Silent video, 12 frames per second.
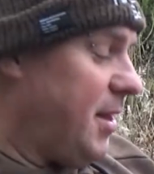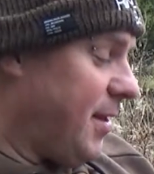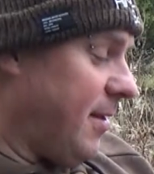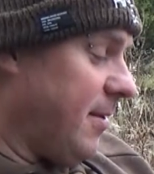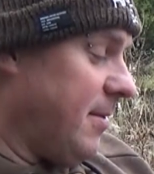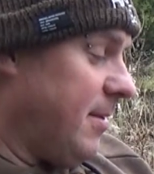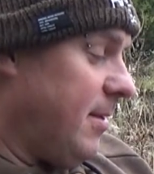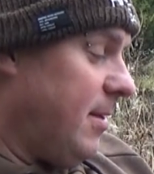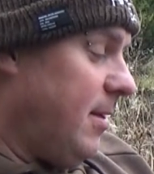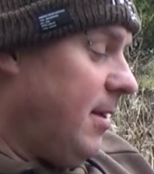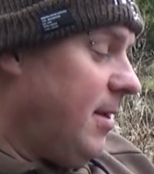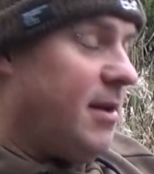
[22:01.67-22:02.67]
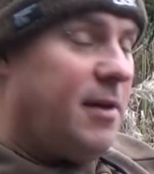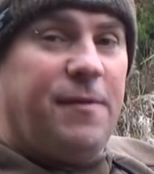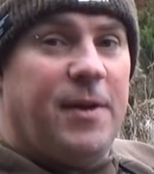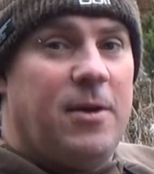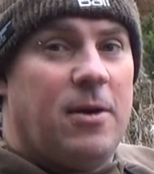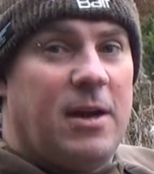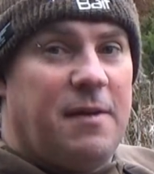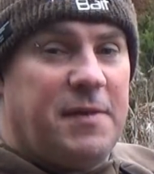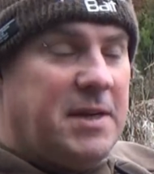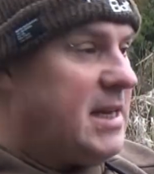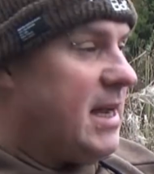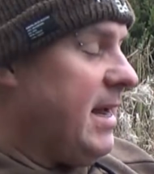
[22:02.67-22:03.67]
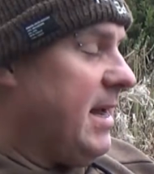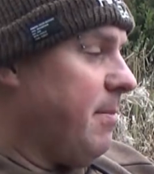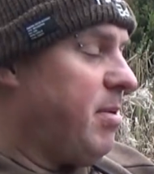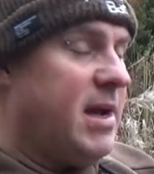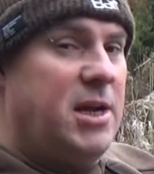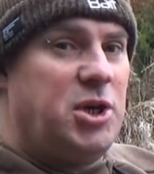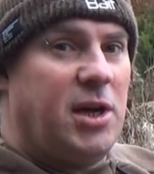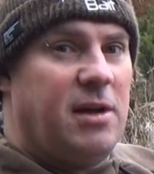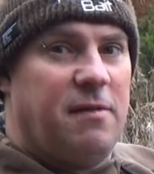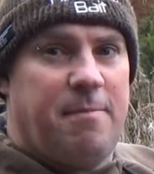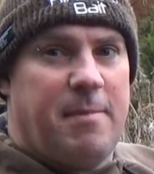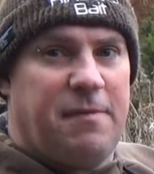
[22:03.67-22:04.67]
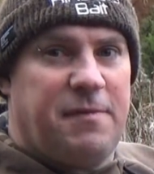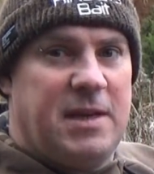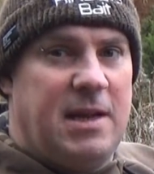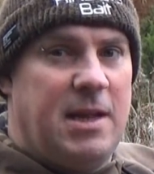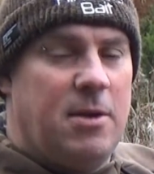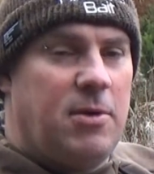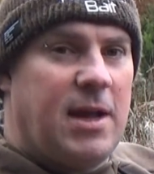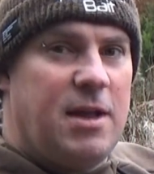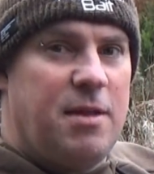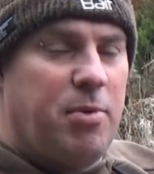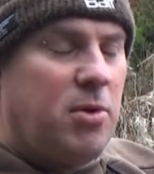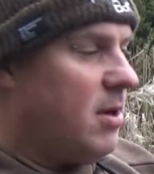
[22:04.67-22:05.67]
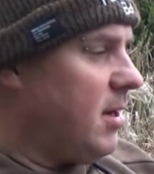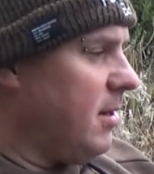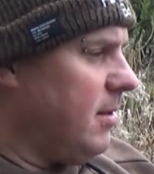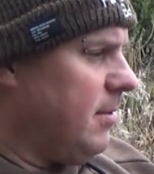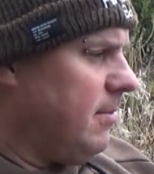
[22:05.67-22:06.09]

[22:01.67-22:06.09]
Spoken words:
So I think I'm going to have to take a page out of MAFT UK's book.